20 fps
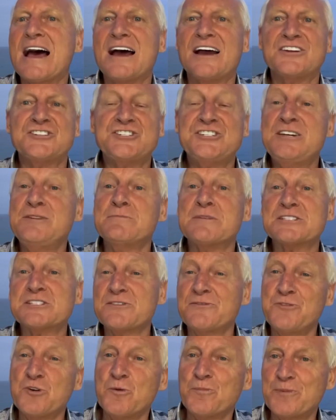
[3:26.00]
she must
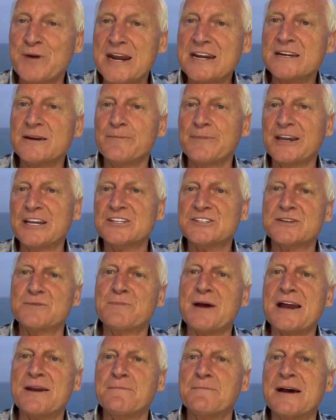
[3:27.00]
have fallen pregnant because
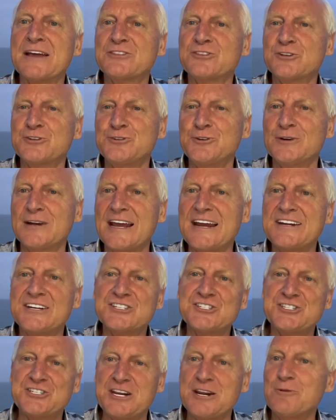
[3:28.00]
about a month or 2
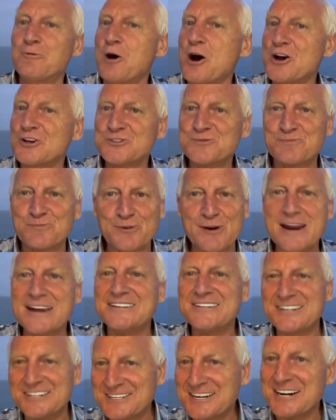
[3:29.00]
later, she was
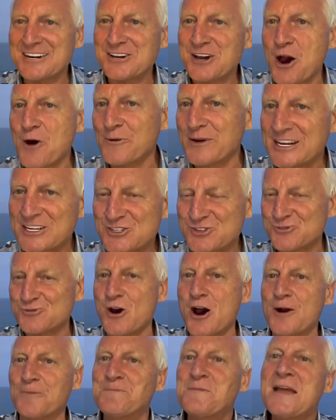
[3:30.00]
pregnant and going
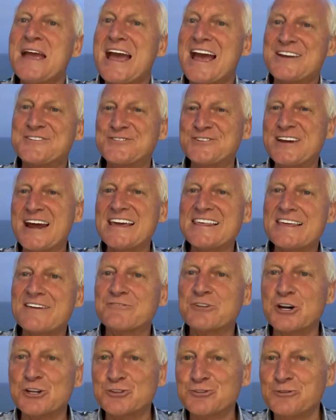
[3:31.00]
strong. And today,
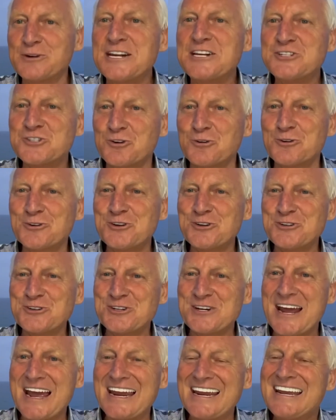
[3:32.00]
they've got 3 children
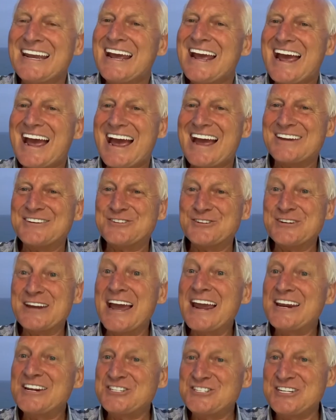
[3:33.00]
today. And
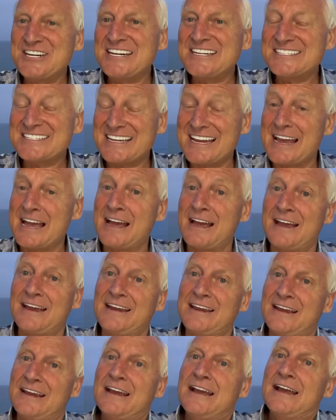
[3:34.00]
today, she's
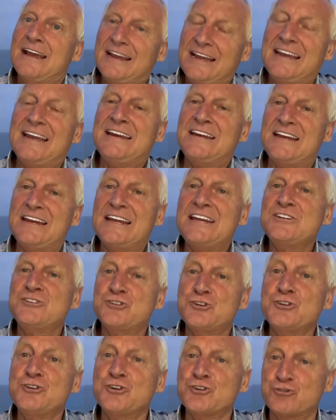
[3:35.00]

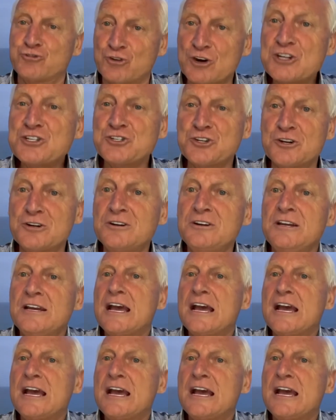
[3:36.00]
into nutrition